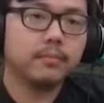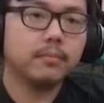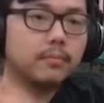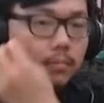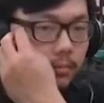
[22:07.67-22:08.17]

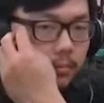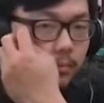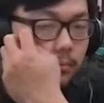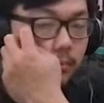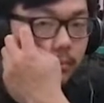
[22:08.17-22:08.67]

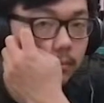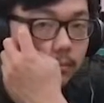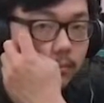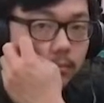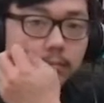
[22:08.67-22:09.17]

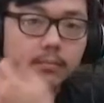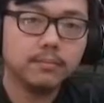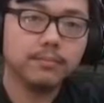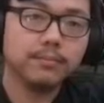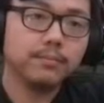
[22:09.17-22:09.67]

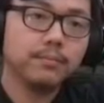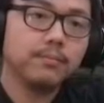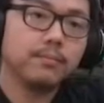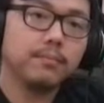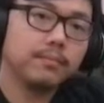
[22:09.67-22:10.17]

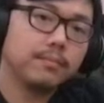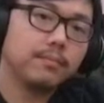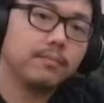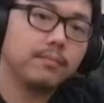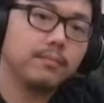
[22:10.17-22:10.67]

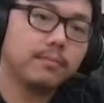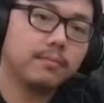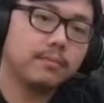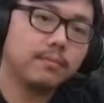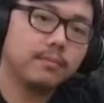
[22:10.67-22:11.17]

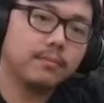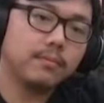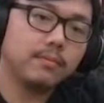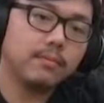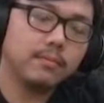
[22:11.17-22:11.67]

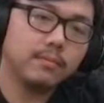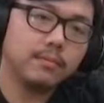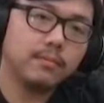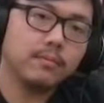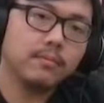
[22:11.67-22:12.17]

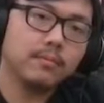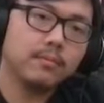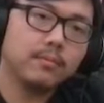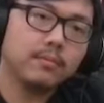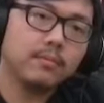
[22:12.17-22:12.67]

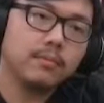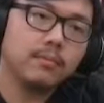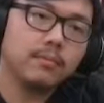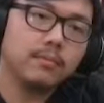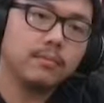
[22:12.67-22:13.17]

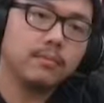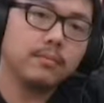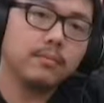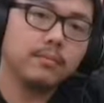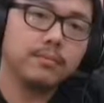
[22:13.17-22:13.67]

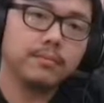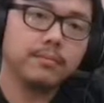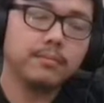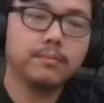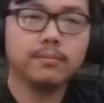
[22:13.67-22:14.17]

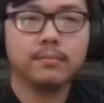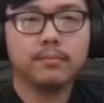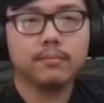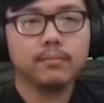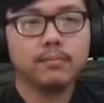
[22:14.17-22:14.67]

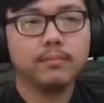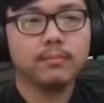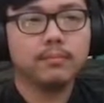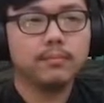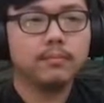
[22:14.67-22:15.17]

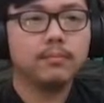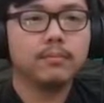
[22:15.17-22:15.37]
The person shown says nothing.